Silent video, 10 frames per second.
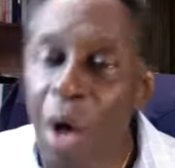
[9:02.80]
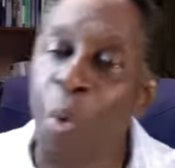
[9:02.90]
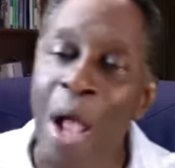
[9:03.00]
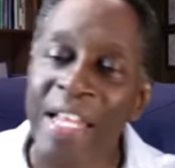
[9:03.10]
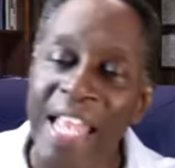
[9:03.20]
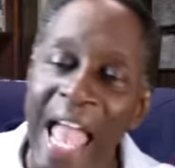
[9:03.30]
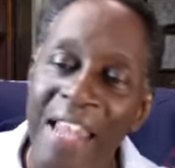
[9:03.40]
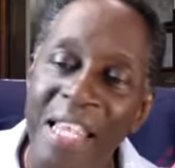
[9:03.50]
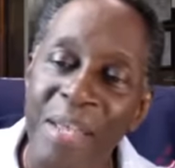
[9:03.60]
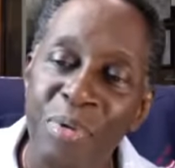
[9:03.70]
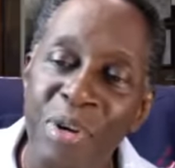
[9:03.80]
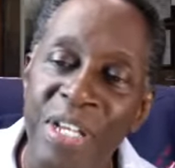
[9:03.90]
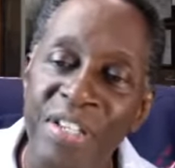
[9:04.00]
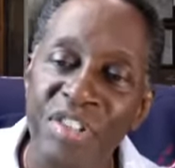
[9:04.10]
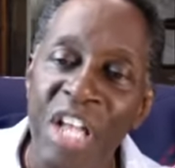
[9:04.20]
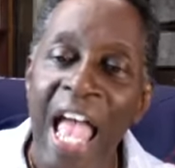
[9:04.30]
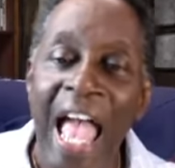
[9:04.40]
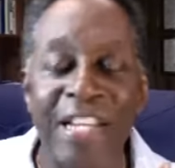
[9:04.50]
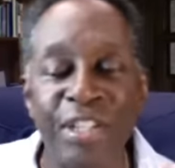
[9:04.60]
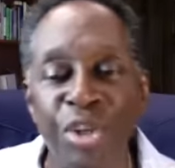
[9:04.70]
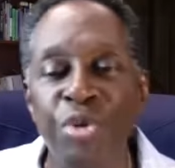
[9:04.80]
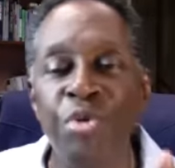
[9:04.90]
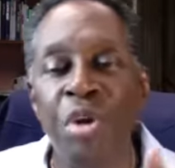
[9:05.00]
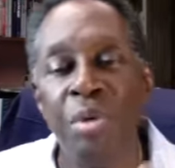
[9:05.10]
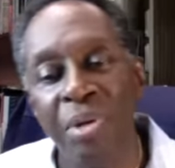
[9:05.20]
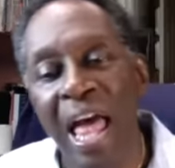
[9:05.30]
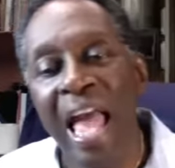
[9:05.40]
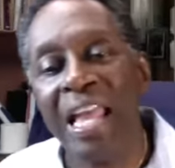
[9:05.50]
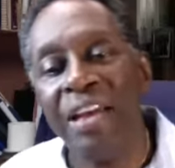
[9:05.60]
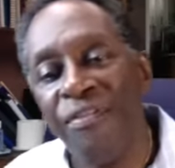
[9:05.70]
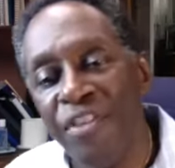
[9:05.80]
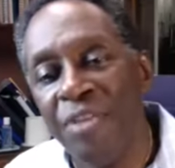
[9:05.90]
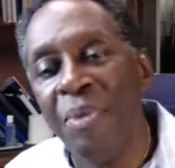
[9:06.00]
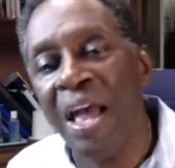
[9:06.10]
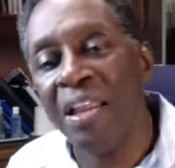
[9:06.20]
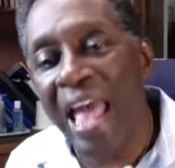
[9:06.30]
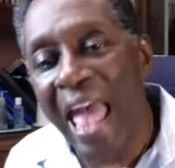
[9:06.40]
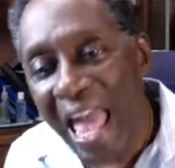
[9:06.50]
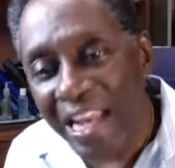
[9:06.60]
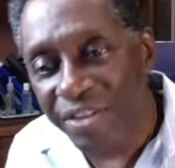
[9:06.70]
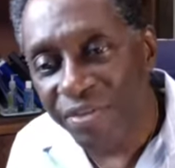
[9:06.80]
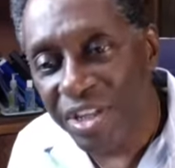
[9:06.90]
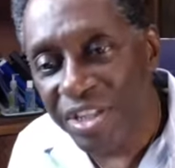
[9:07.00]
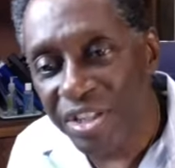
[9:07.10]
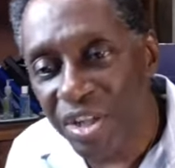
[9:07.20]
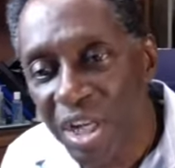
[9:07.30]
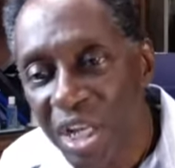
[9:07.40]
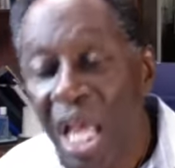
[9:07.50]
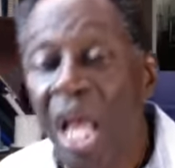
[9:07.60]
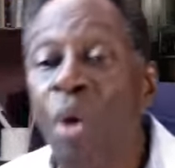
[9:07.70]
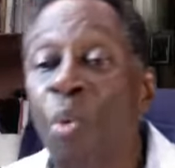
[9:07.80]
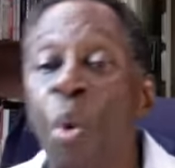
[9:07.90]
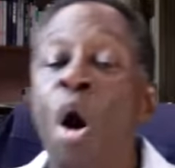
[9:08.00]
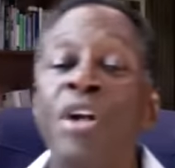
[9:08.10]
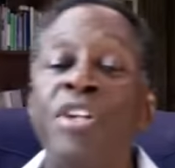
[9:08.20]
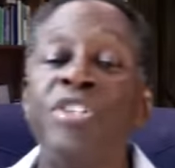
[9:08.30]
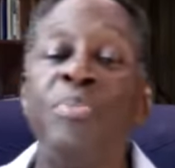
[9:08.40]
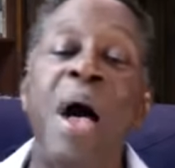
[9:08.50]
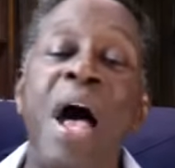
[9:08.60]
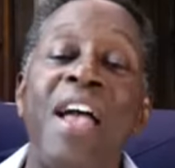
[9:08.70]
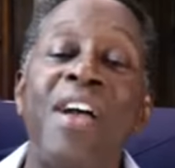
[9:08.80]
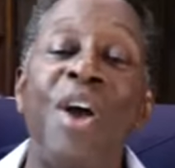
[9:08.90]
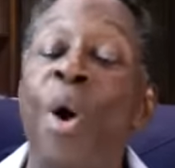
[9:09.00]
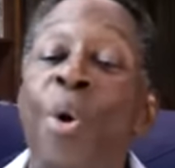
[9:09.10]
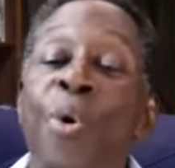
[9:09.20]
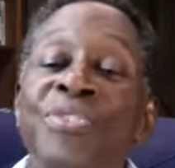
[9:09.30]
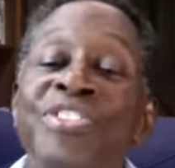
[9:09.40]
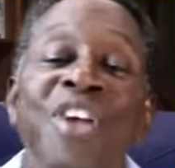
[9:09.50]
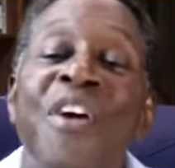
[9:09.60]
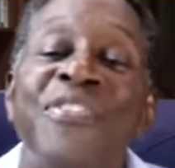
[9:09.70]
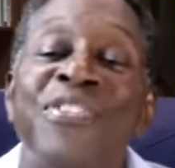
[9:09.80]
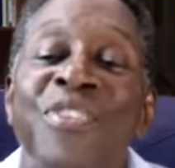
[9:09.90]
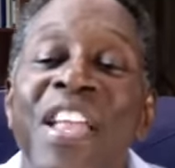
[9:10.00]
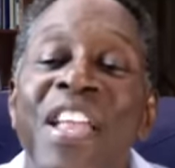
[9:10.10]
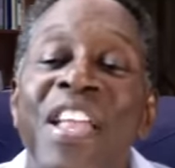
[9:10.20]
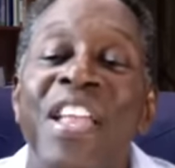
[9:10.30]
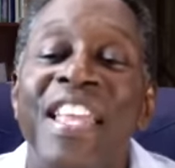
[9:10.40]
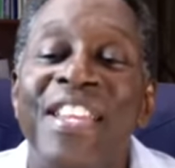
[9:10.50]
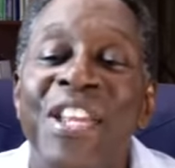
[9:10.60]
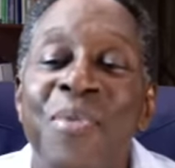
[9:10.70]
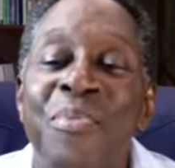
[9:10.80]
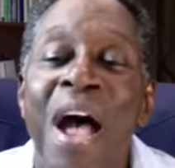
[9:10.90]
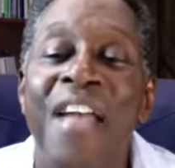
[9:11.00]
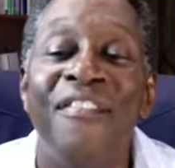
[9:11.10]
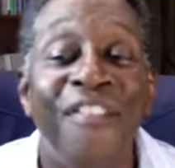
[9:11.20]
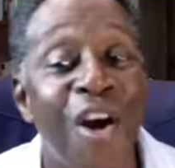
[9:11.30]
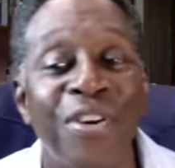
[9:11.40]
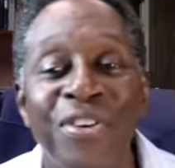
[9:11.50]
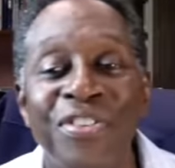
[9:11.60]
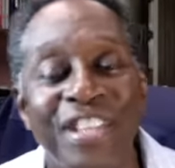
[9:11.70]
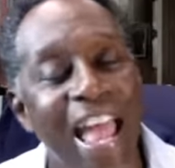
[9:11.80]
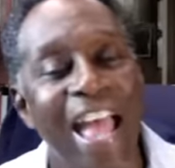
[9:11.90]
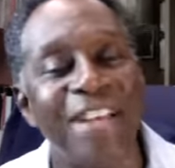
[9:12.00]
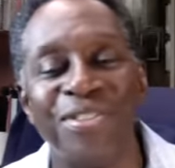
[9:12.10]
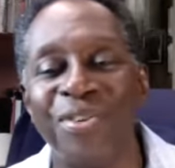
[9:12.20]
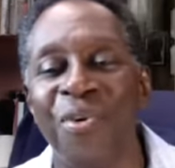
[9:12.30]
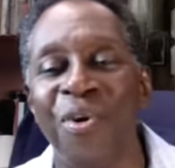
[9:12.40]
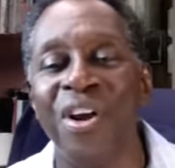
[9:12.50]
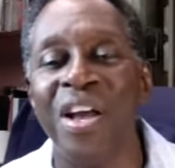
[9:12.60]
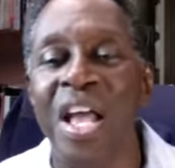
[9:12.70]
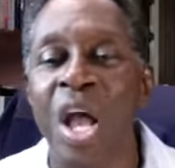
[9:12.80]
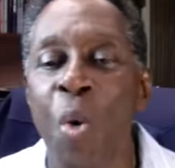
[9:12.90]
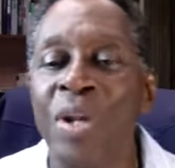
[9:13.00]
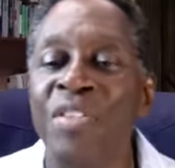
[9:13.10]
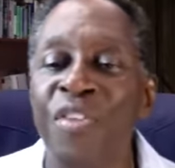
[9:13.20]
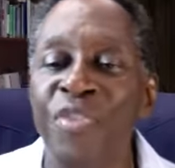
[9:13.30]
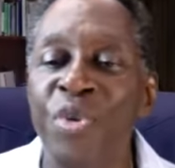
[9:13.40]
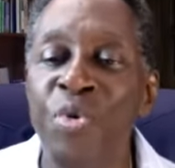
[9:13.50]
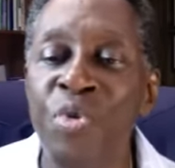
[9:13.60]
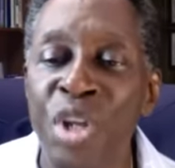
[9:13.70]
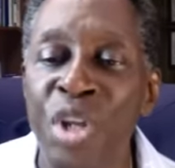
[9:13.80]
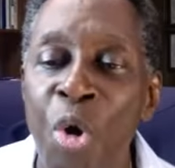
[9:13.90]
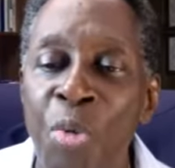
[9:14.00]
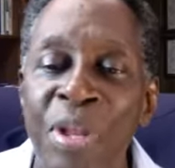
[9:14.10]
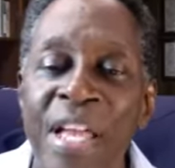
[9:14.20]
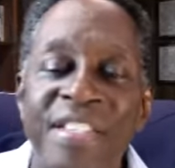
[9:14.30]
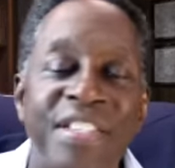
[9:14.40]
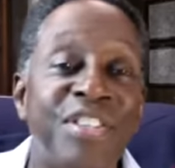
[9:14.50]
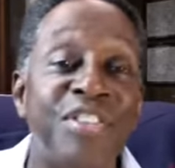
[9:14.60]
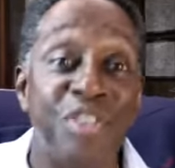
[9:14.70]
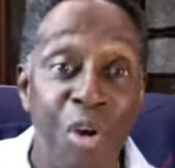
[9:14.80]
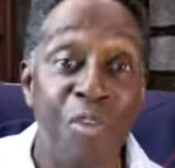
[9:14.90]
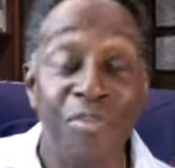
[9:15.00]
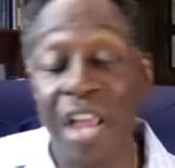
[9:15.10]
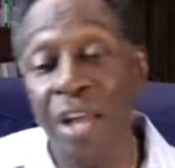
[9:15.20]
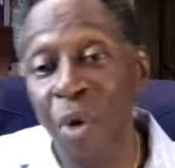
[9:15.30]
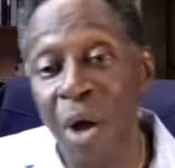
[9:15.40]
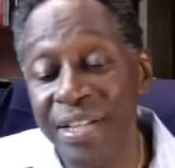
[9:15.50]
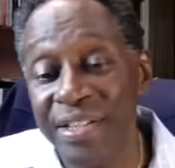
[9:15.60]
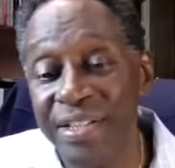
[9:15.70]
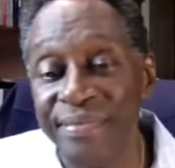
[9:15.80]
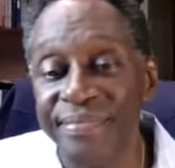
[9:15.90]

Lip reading: a white Catholic priest and two Black female activists, walked to buy a cold soft drink at nearby Varner's Cash Store, one of the few local places to serve non-whites.